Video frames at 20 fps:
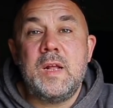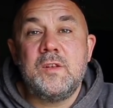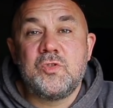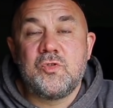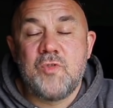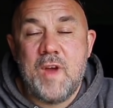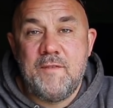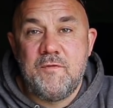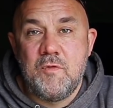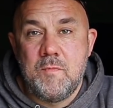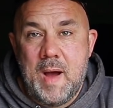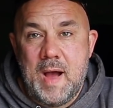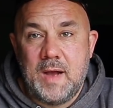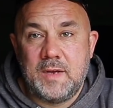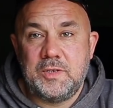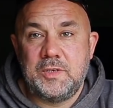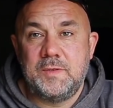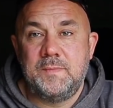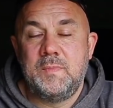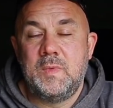travel
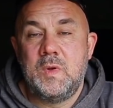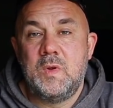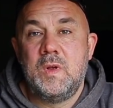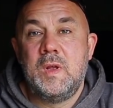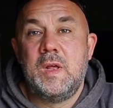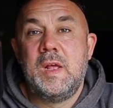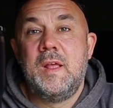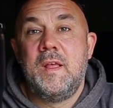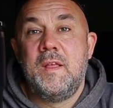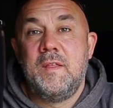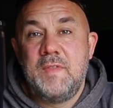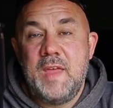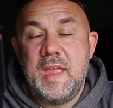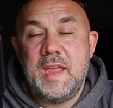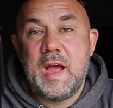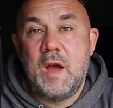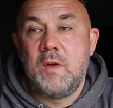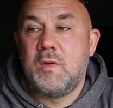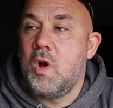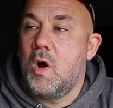mugs. There you
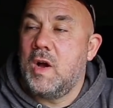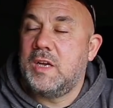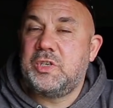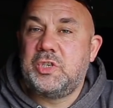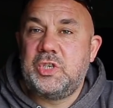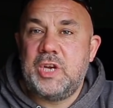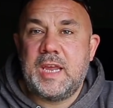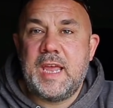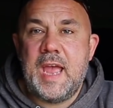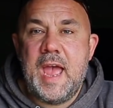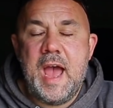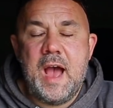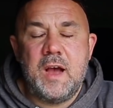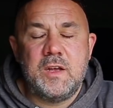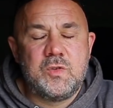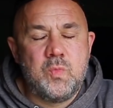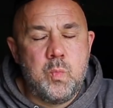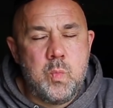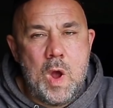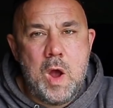go, guys, check it out.
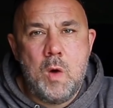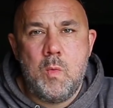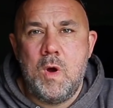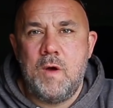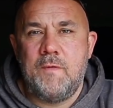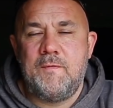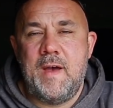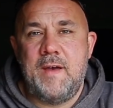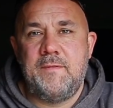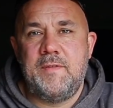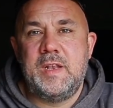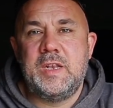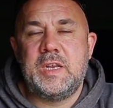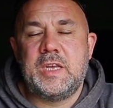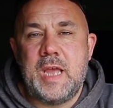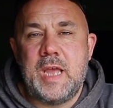It's well worth having to